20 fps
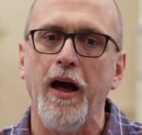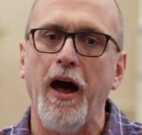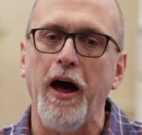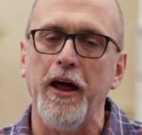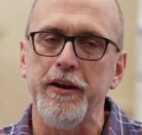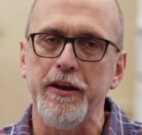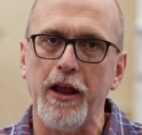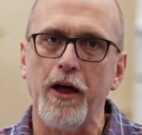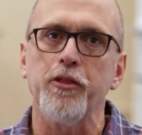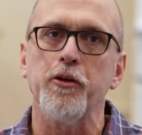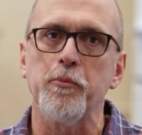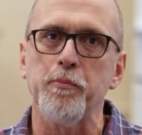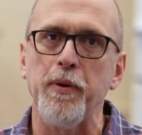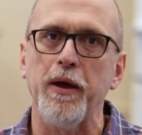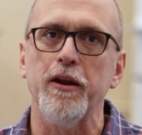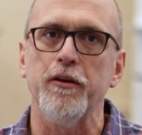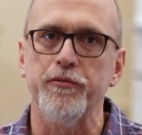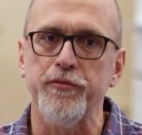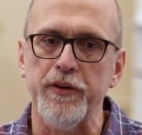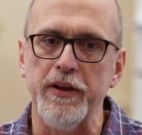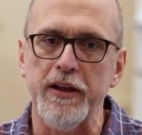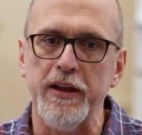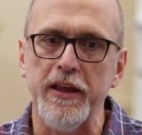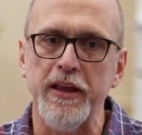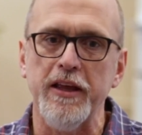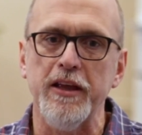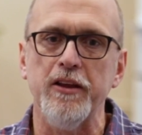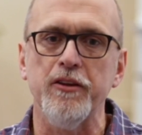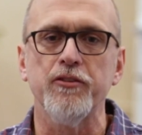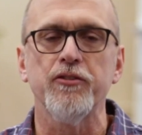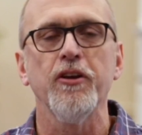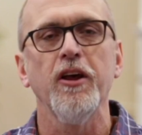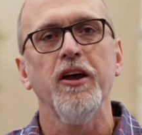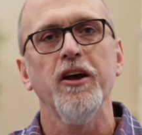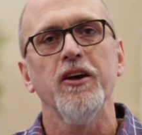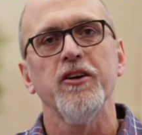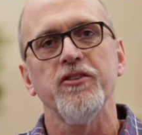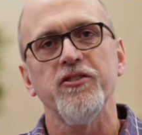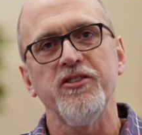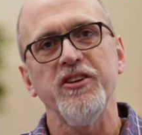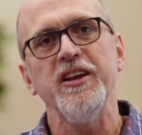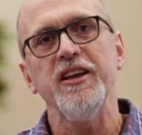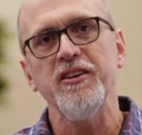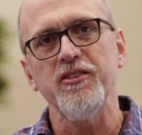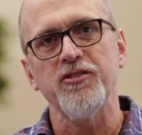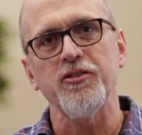Another benefit is seeing